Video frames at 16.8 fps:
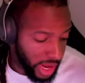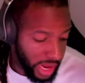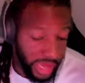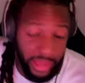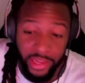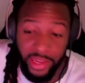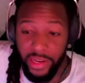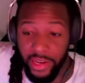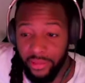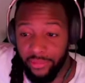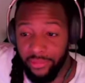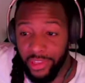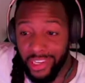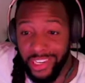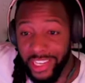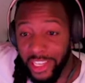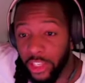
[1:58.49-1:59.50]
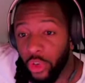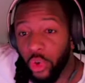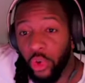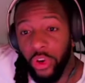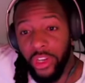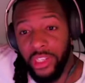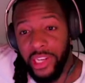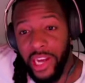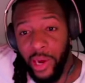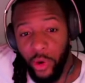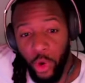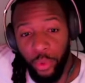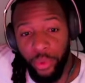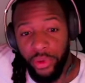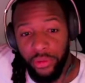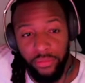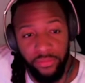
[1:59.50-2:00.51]
And then the Discord is now
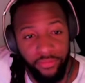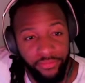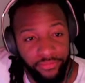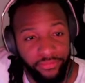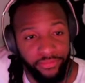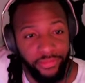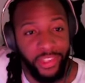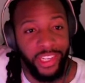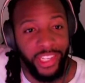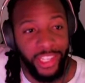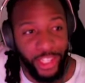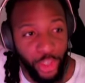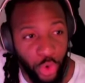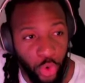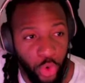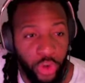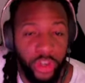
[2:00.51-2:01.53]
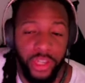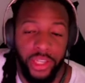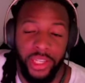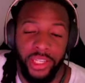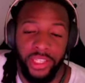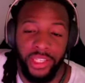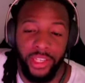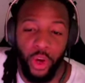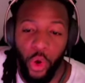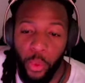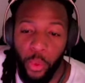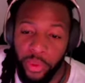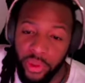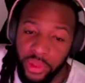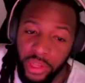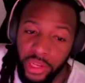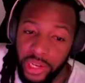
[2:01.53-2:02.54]
open. The Discord is open. The